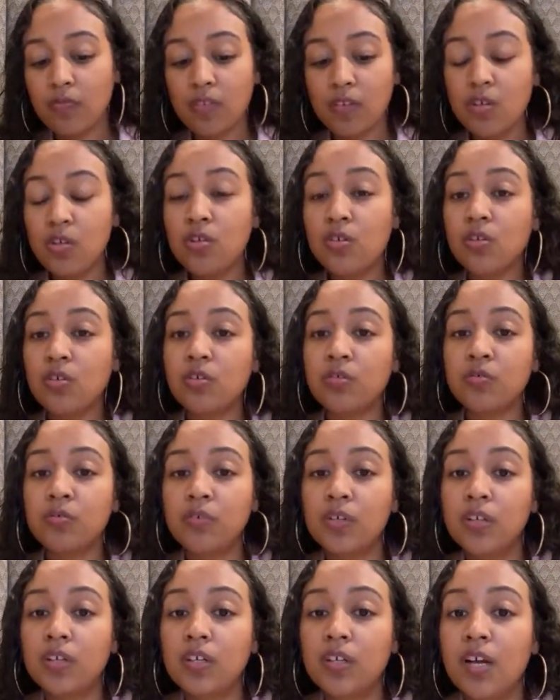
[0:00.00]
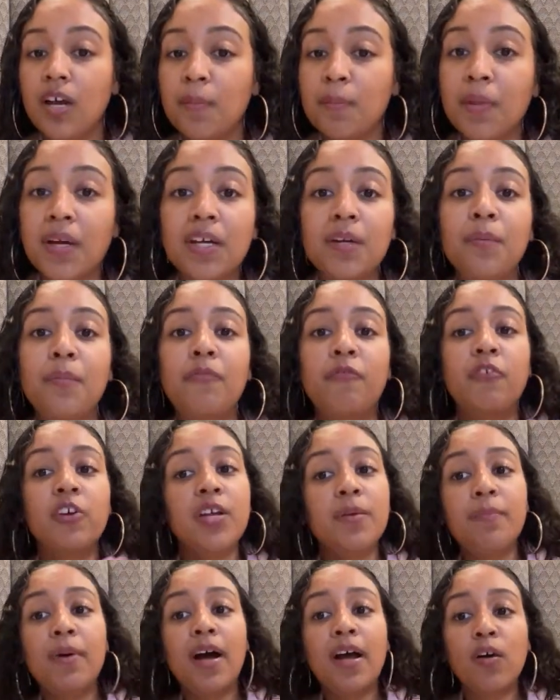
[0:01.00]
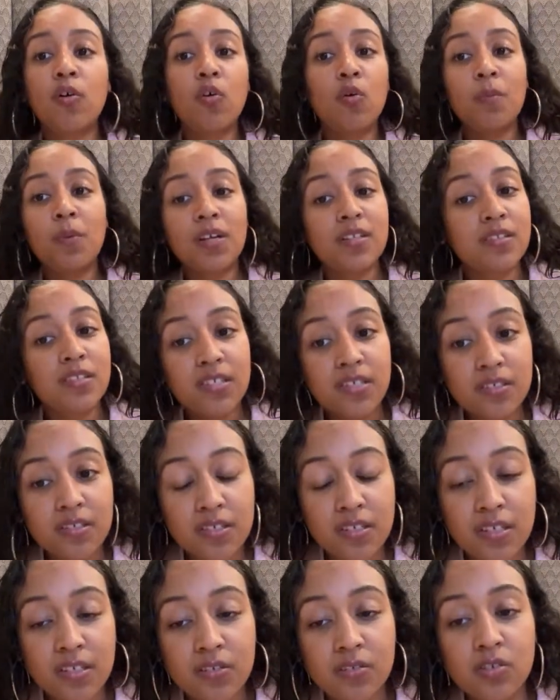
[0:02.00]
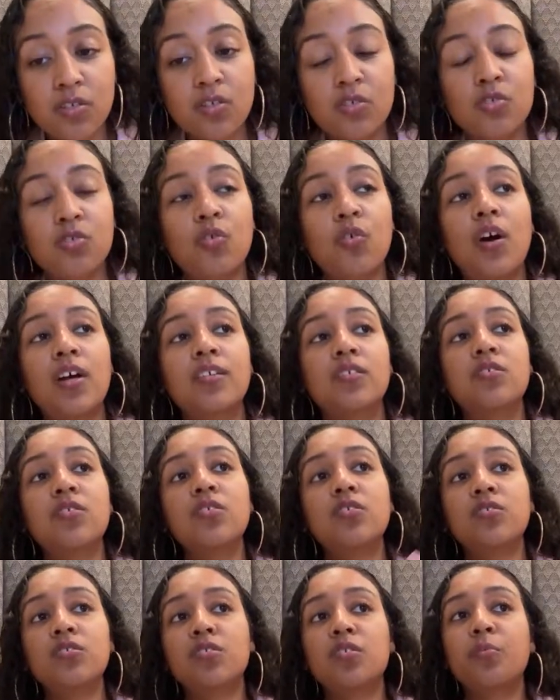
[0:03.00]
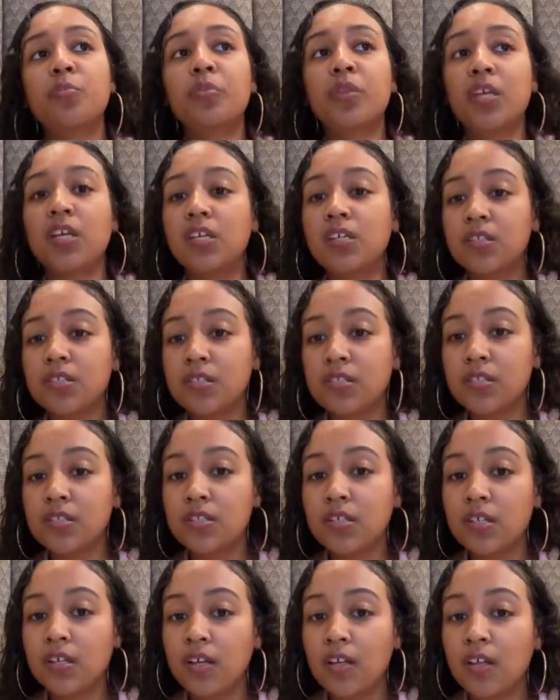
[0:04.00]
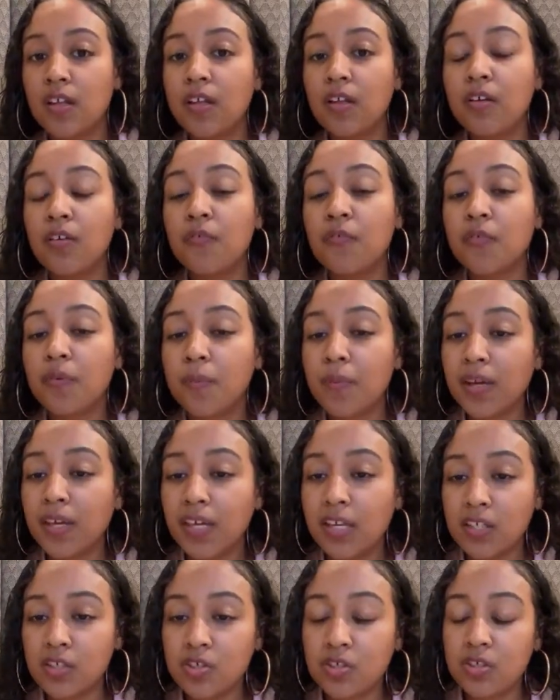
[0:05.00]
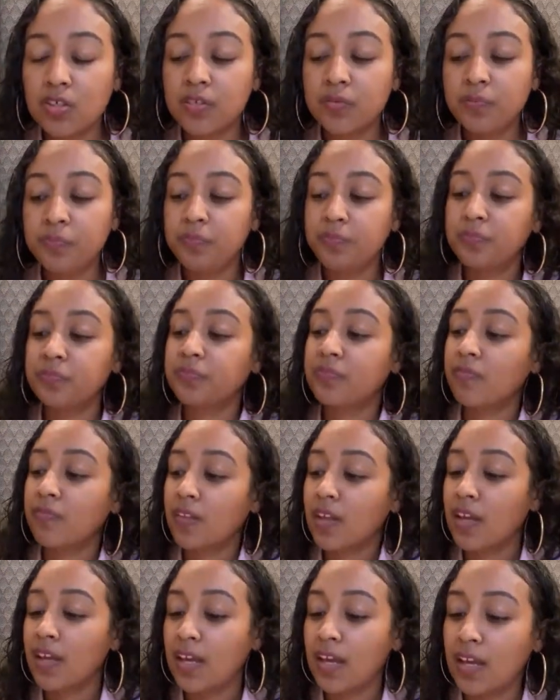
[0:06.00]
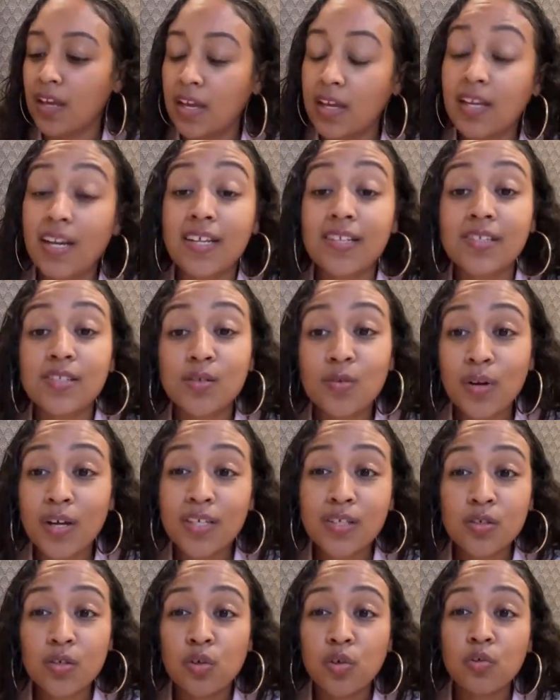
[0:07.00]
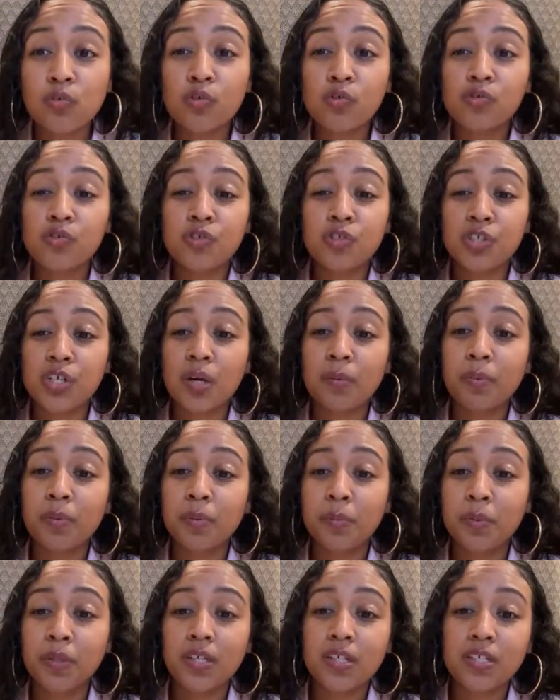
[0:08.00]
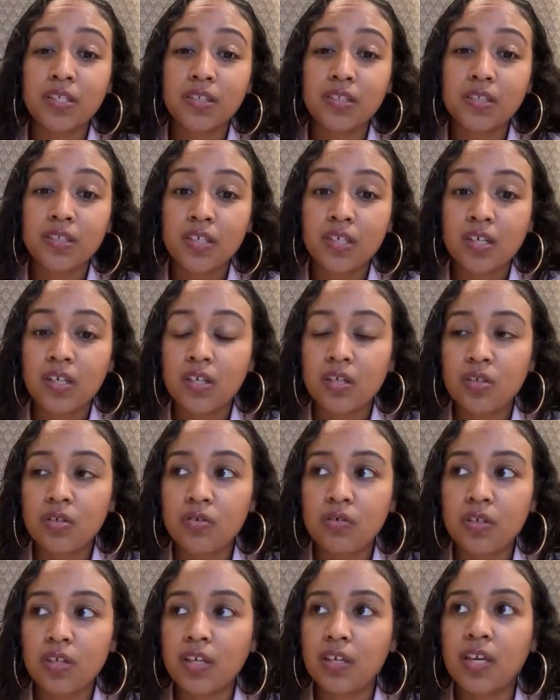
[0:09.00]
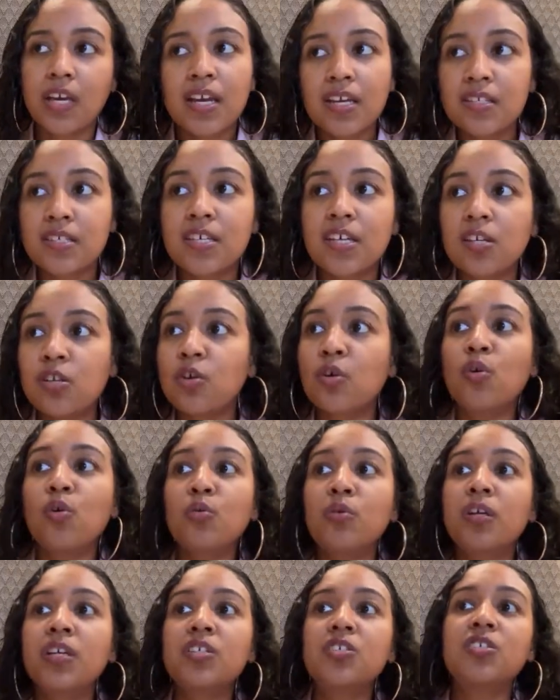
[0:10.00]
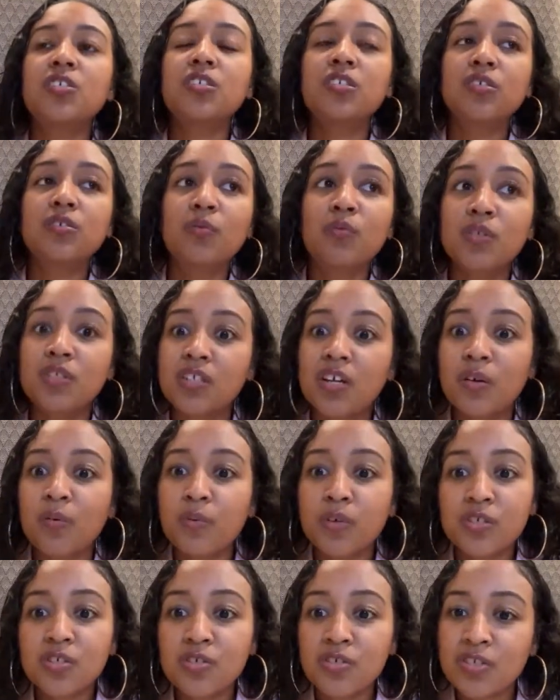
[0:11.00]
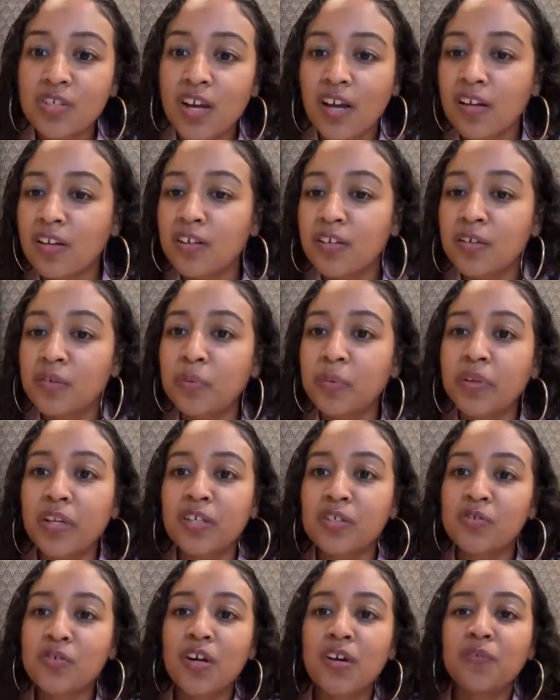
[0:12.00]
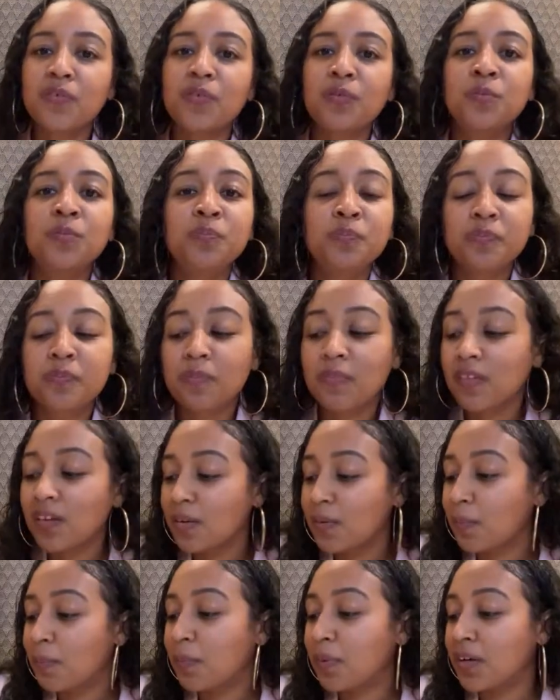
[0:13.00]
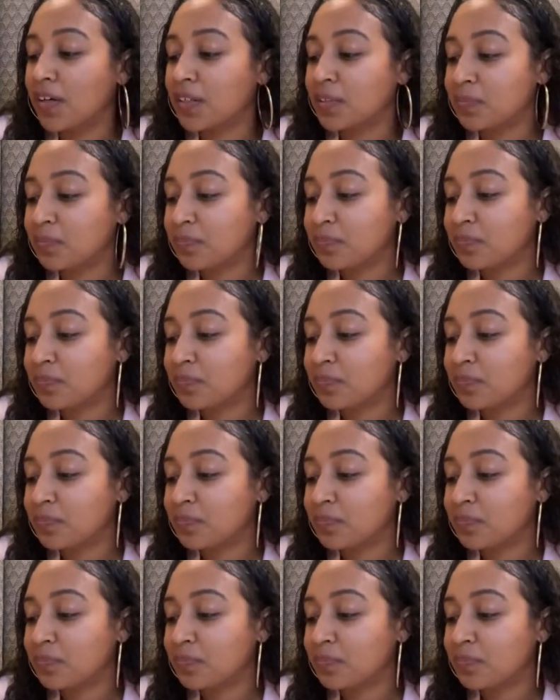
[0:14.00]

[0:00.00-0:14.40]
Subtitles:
you know, I'm not gonna rebuy all my seasonings. So I took some things from my kitchen, and I still had to go grocery shopping because you can't take your whole kitchen, which I wish I could when I travel, but